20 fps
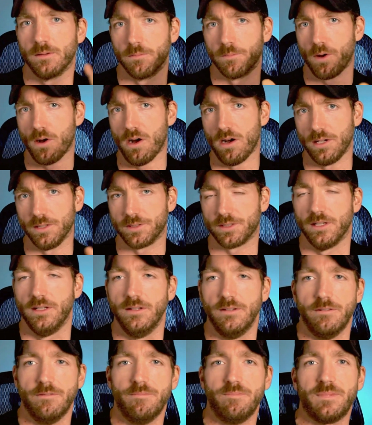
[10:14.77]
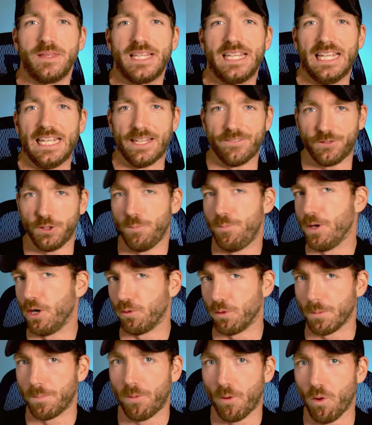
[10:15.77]
Pause. If you
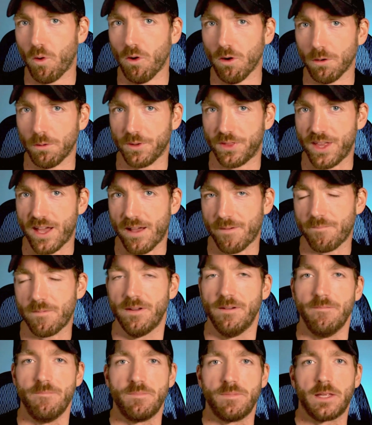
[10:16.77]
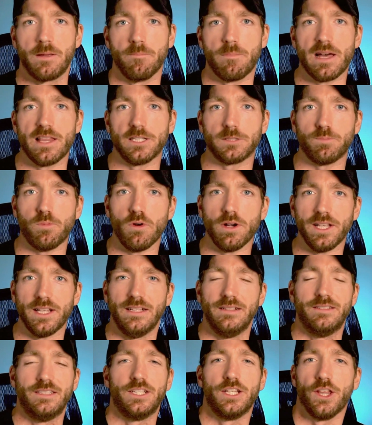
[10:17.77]
build rapport with them, by this point,
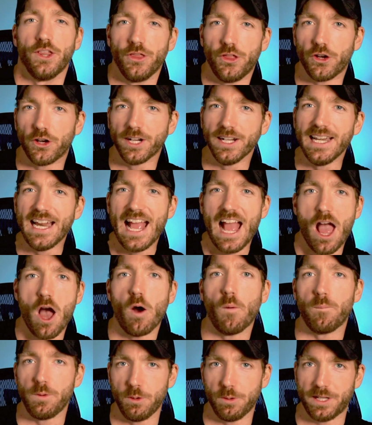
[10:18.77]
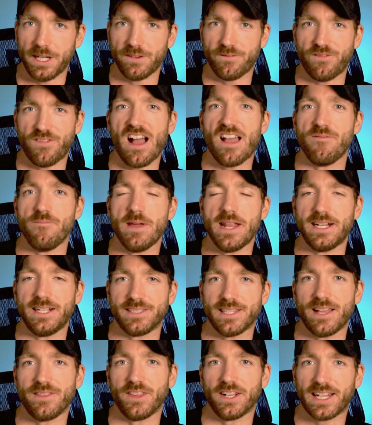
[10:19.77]
they're going to help you get 5
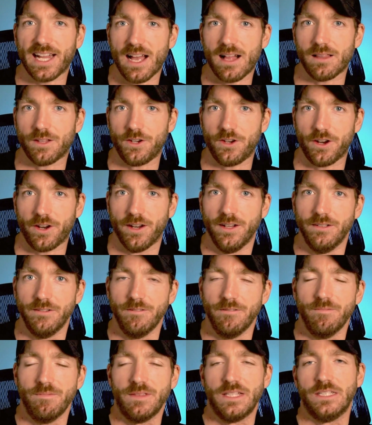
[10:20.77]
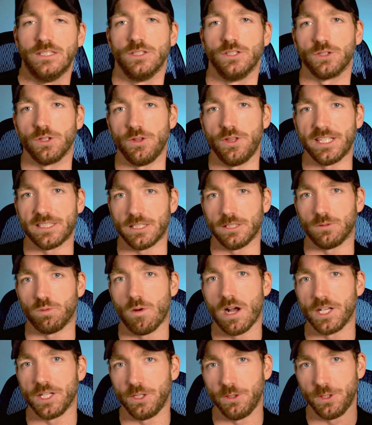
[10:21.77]
minutes on the calendar. So this is
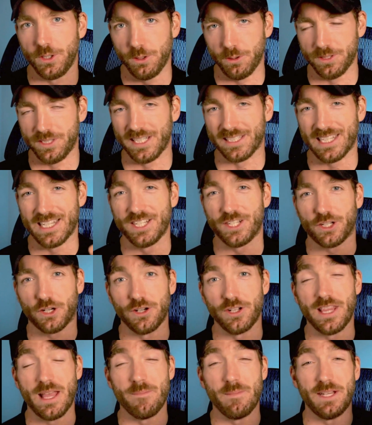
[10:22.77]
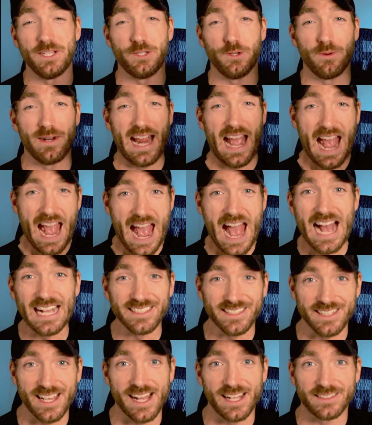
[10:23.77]
where you use this and turn them into an
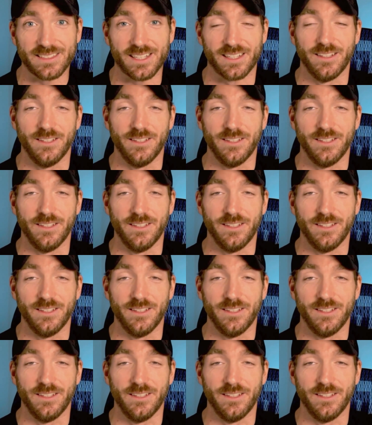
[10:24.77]
asset